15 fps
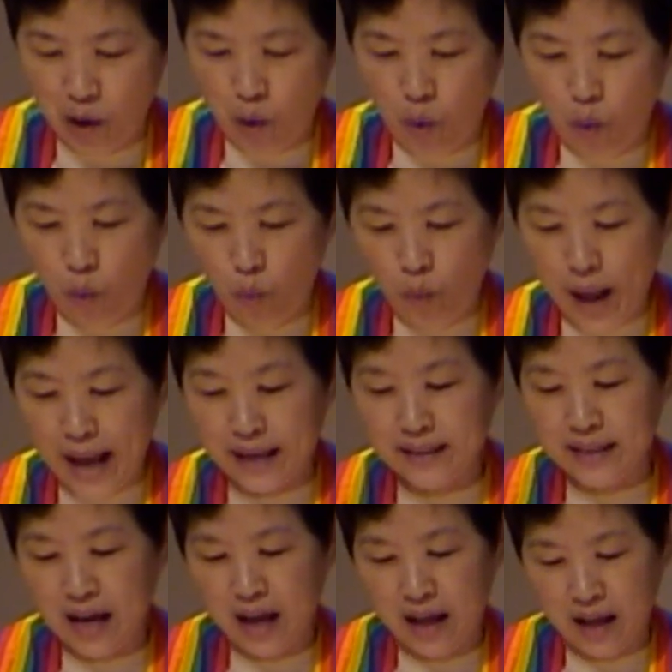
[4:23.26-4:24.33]

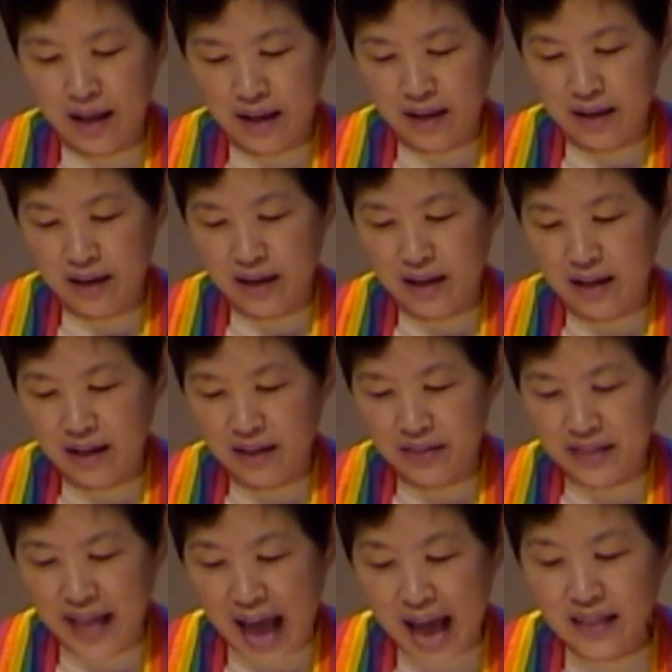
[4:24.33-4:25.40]
When
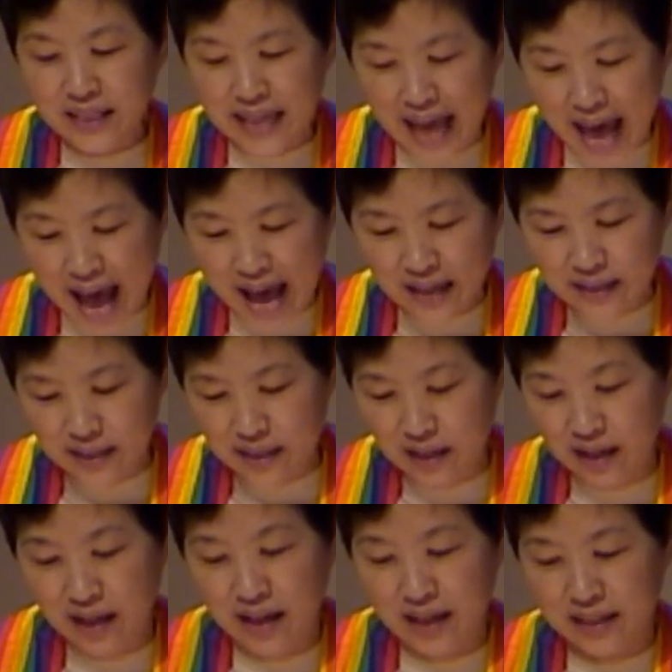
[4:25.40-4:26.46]
that cat
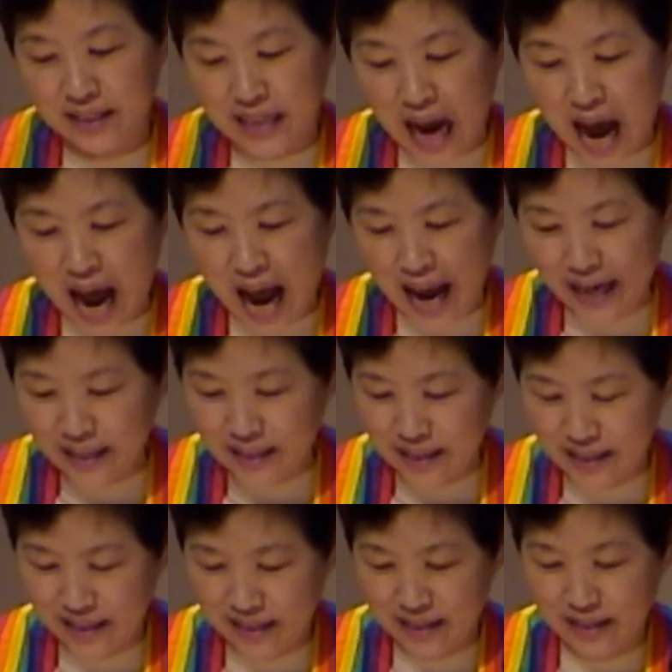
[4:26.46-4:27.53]
died.
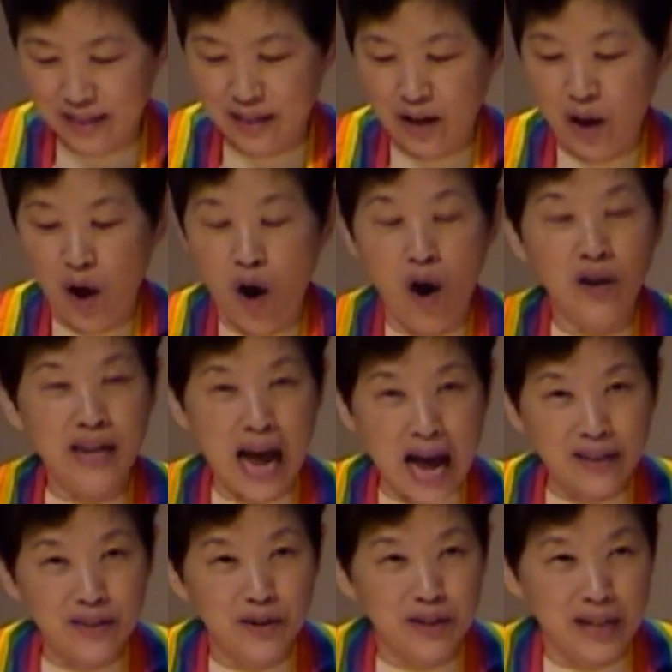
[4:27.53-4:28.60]

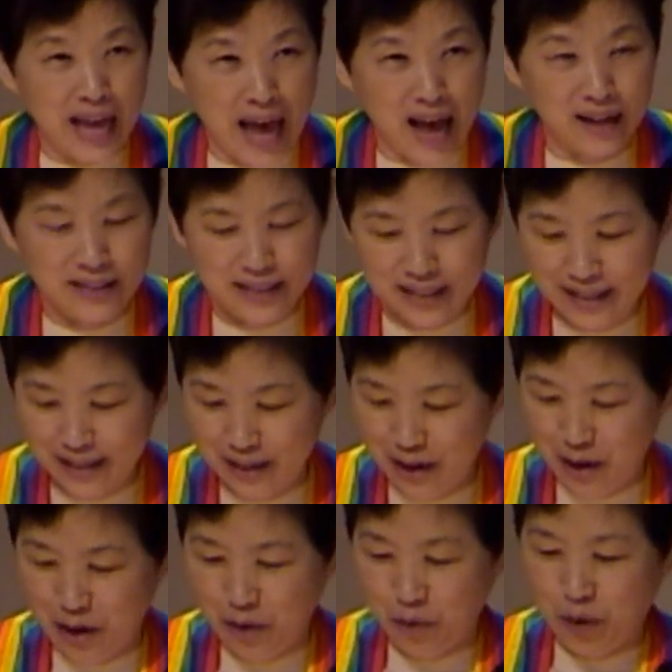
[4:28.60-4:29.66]
Another cat
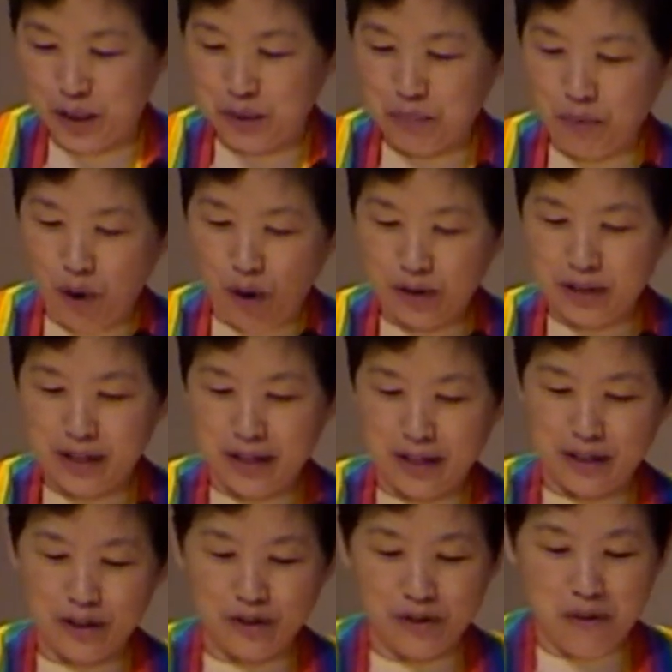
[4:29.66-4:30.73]
was brought
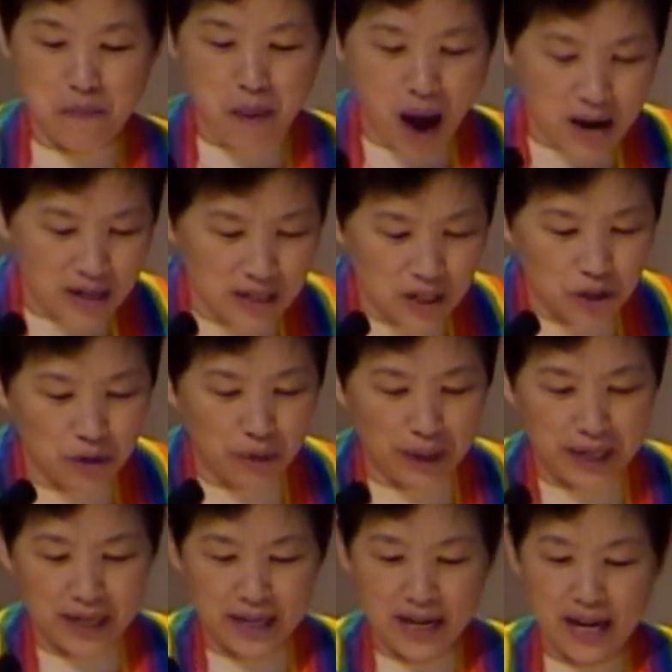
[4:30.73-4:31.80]
to the
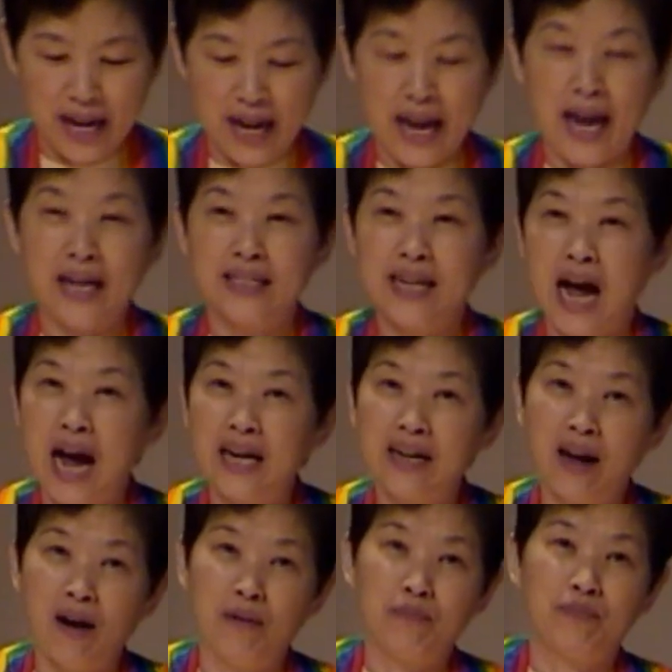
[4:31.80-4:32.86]
monastery and tied
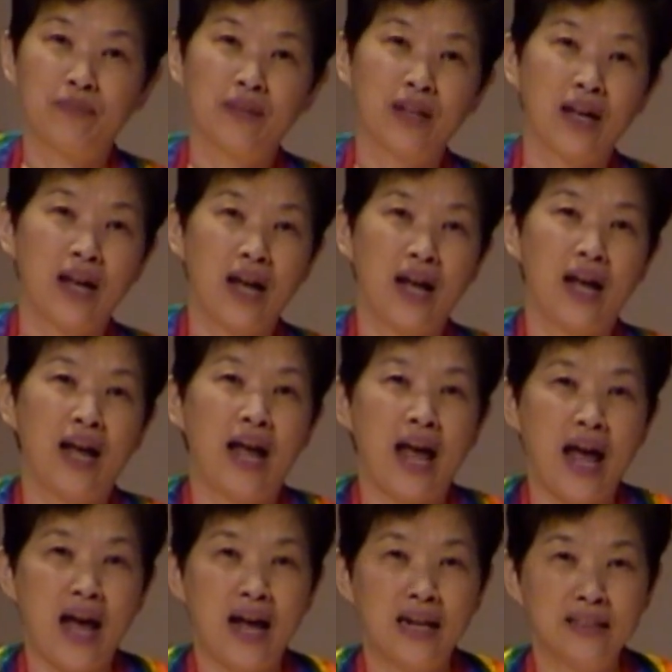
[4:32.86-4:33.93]
up.
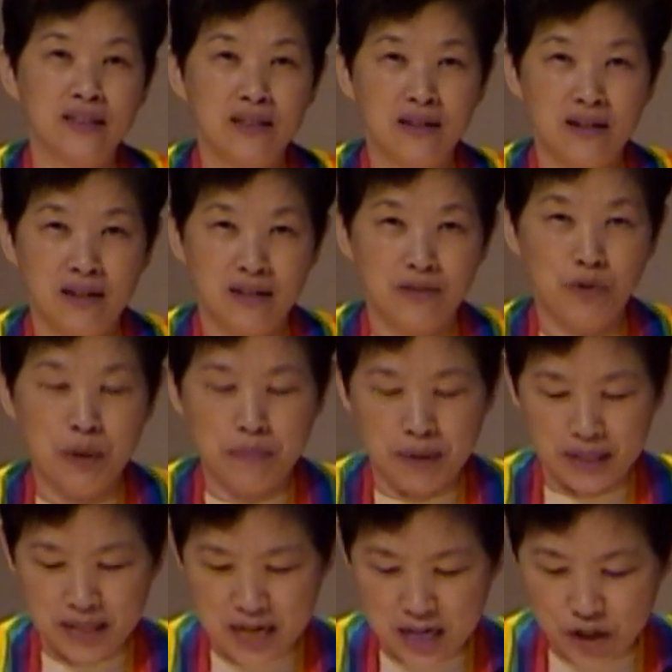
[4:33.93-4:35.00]
And the
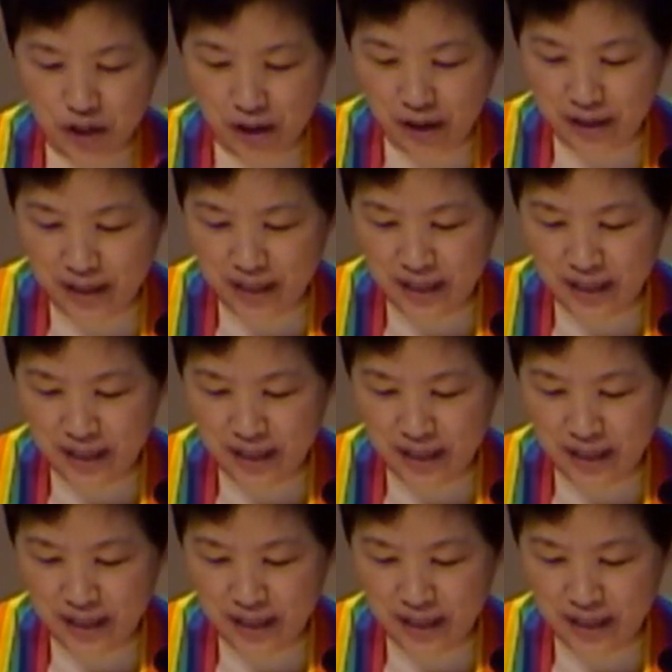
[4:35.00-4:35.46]
repetition